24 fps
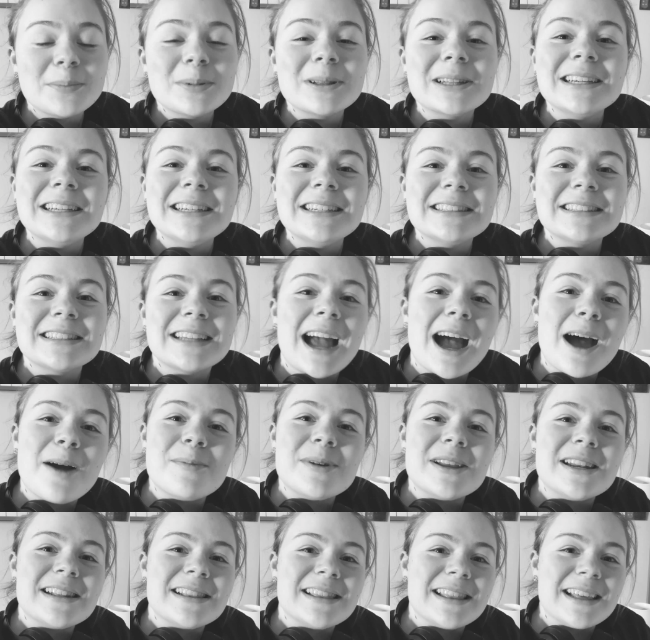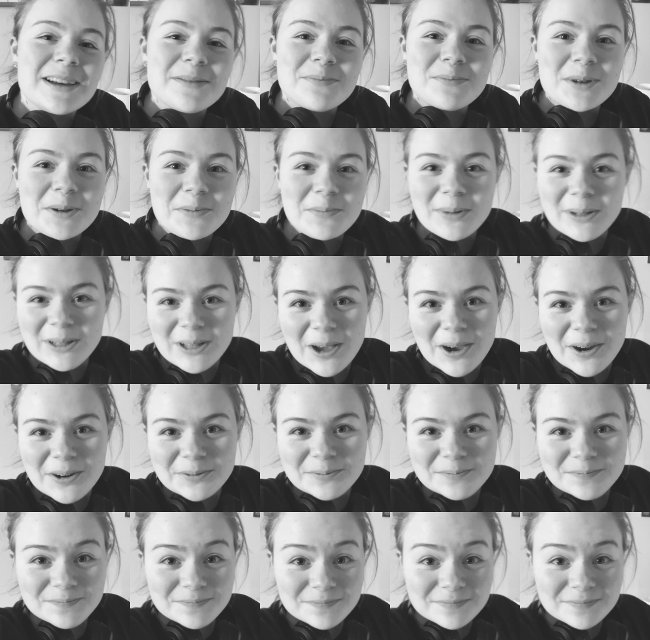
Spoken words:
please comment them below.